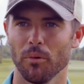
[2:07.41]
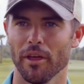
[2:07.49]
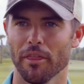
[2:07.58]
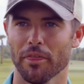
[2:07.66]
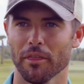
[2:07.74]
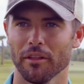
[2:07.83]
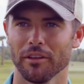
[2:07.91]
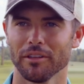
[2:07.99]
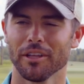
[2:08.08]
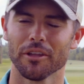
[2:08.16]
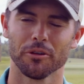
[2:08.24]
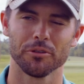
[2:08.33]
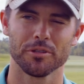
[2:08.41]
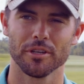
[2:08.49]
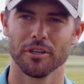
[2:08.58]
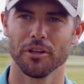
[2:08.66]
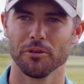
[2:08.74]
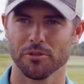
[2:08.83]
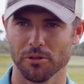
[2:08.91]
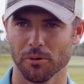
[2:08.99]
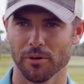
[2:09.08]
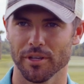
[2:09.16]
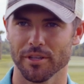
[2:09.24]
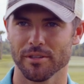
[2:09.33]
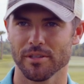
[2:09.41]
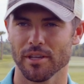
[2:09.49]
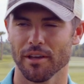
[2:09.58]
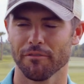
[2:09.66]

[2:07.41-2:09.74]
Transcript: with little to no soreness.